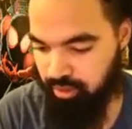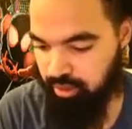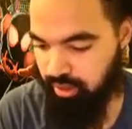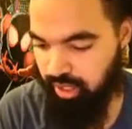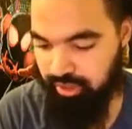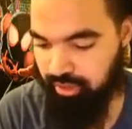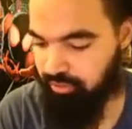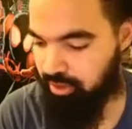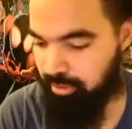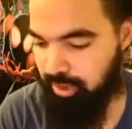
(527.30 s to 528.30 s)
I
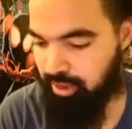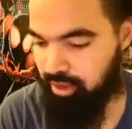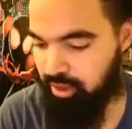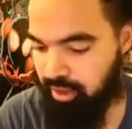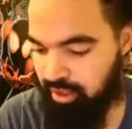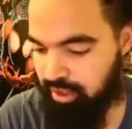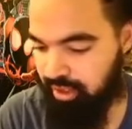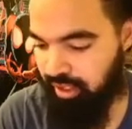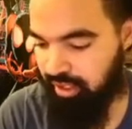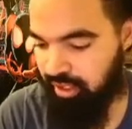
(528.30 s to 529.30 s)
love Killmonger.
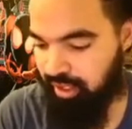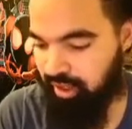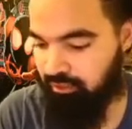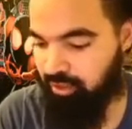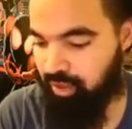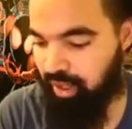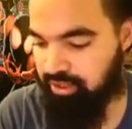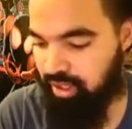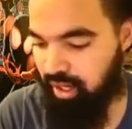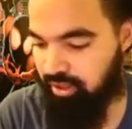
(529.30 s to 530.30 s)
Like, if you guys
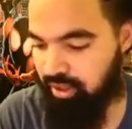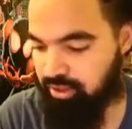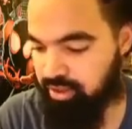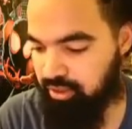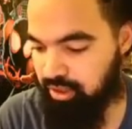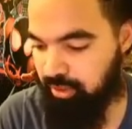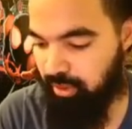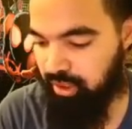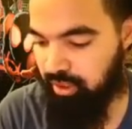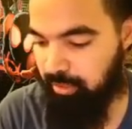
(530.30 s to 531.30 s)
are out there still sleep
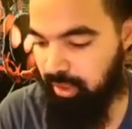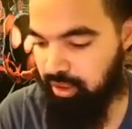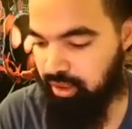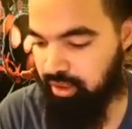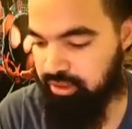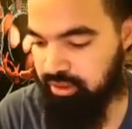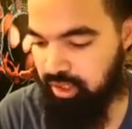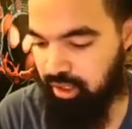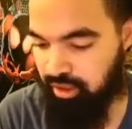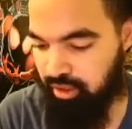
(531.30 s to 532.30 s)
on Killmonger because he's
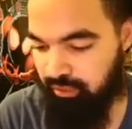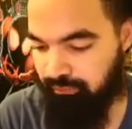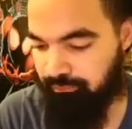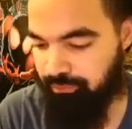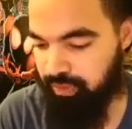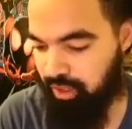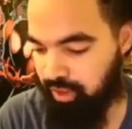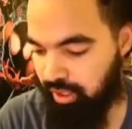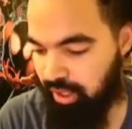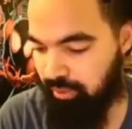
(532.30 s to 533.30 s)
not,
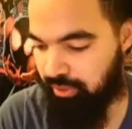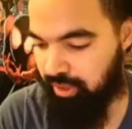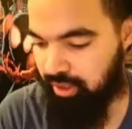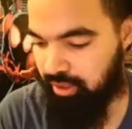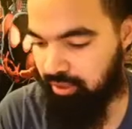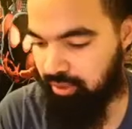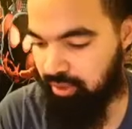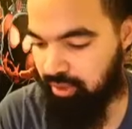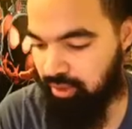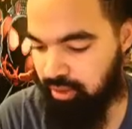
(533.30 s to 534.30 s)
okay, now we need to get to it.
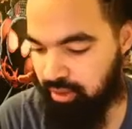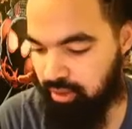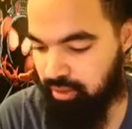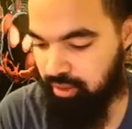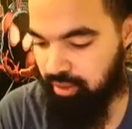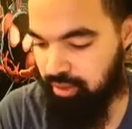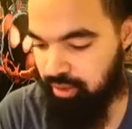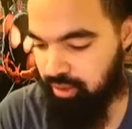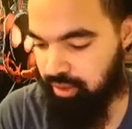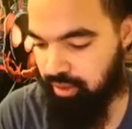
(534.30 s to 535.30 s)

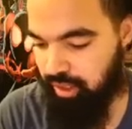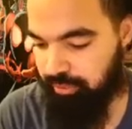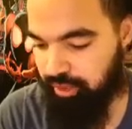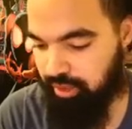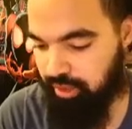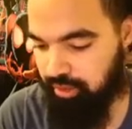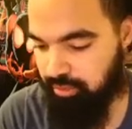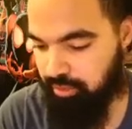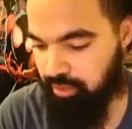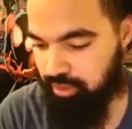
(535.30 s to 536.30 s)
Now we need to get to
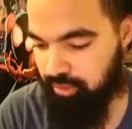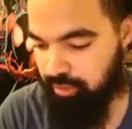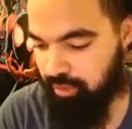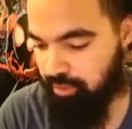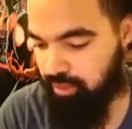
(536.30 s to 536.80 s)
it. There we go.